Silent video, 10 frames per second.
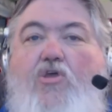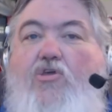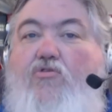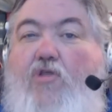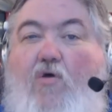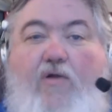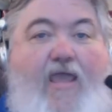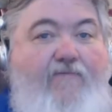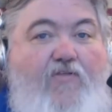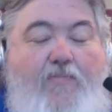You don't
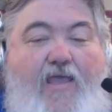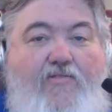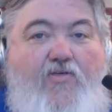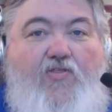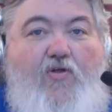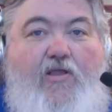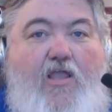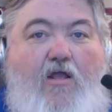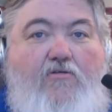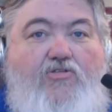have to pay the thirty
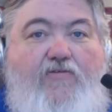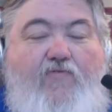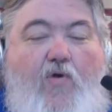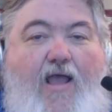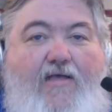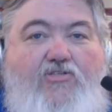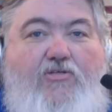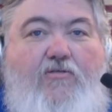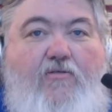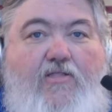dollars to
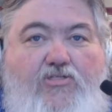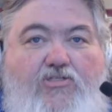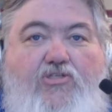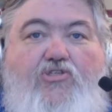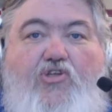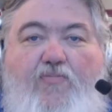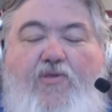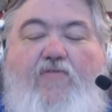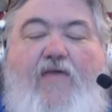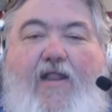Verizon. This is assuming
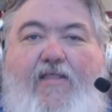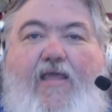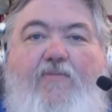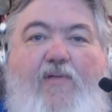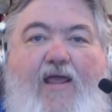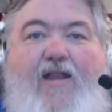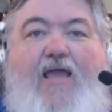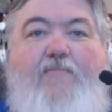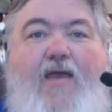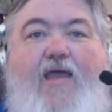you've got a data plan
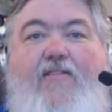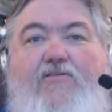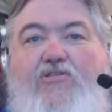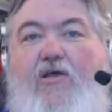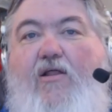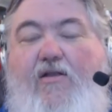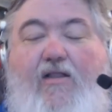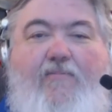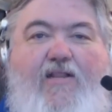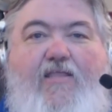like mine that's an
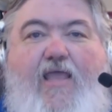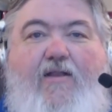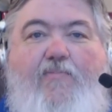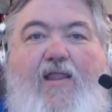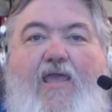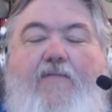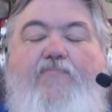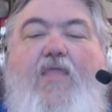unlimited data plan.